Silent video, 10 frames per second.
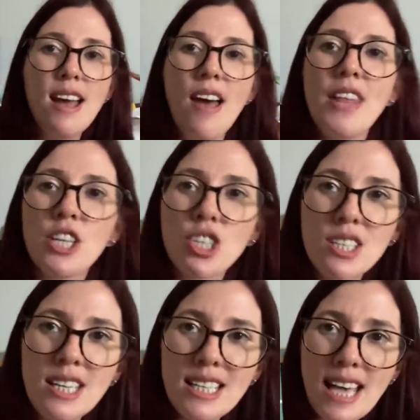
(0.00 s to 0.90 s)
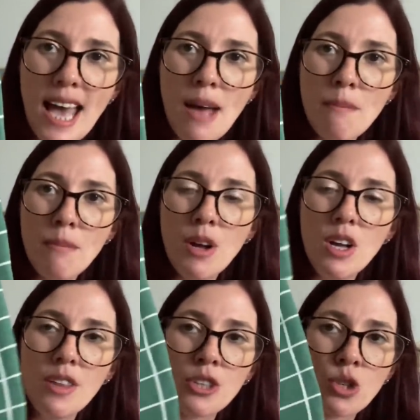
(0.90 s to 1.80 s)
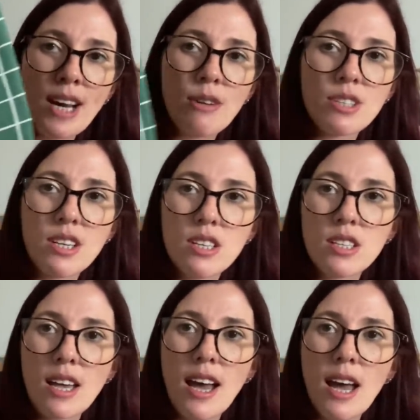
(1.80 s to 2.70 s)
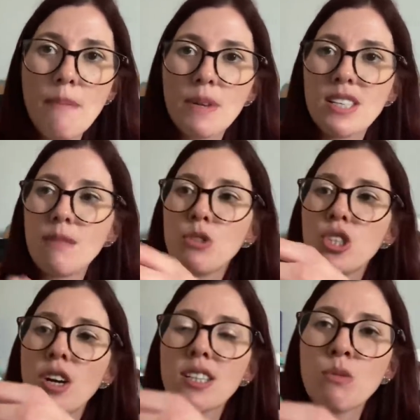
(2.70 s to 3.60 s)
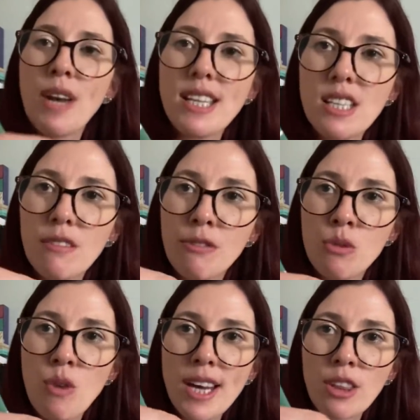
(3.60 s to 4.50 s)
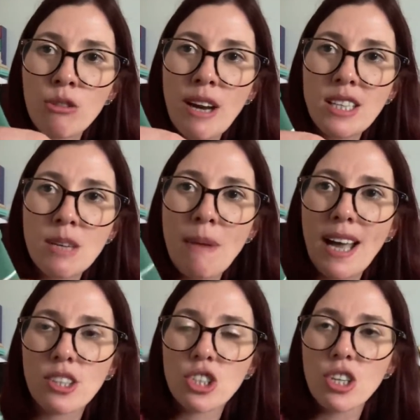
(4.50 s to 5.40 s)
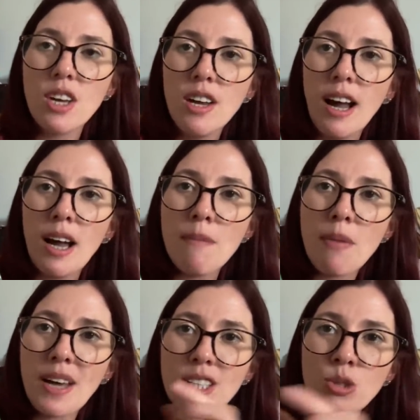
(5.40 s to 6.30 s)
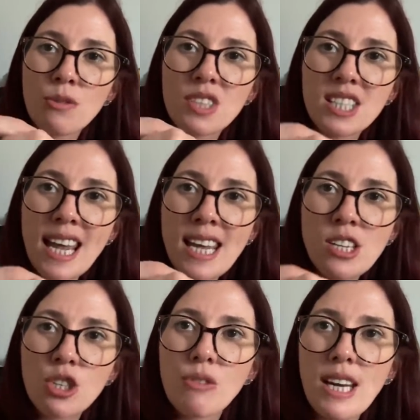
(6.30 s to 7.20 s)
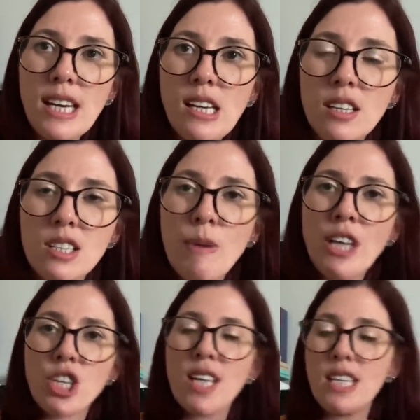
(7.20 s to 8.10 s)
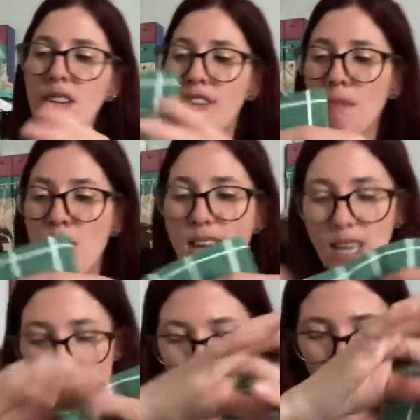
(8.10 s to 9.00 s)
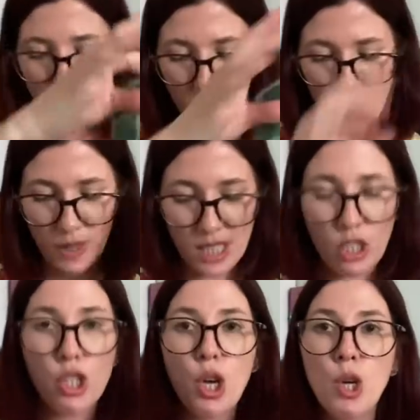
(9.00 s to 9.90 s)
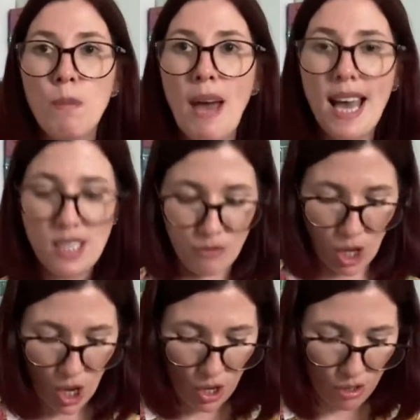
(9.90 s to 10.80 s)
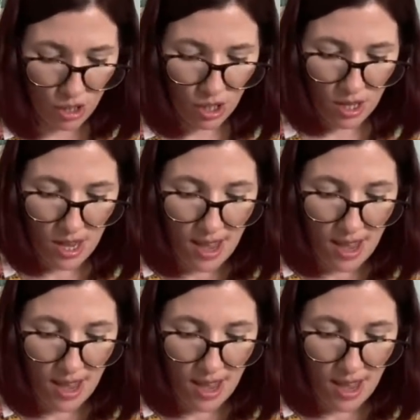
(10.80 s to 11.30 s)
And then I just need to hem the trousers because I'm just waiting for the right thread to match that sort of sage green sweatshirting fabric. So I did two pairs of those.